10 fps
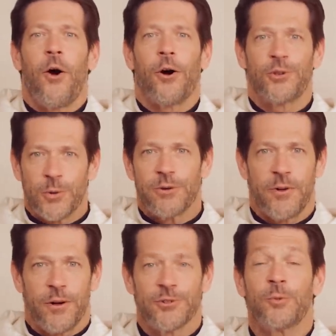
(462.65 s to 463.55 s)
are true or
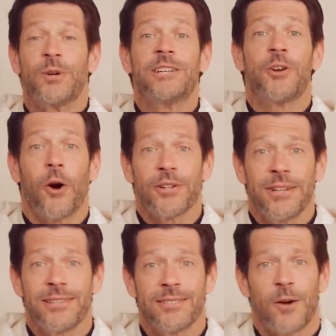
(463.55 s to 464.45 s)
false,
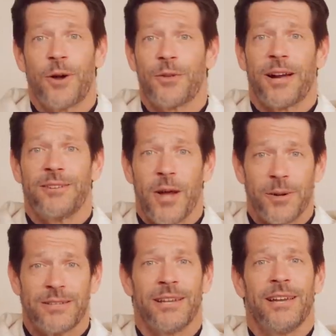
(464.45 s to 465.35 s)
regardless of whether I
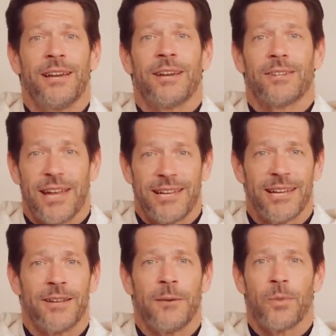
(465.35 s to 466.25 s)
know it, like
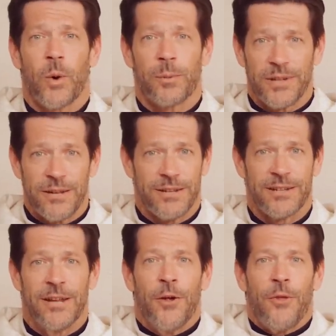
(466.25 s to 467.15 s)
it, or believe it.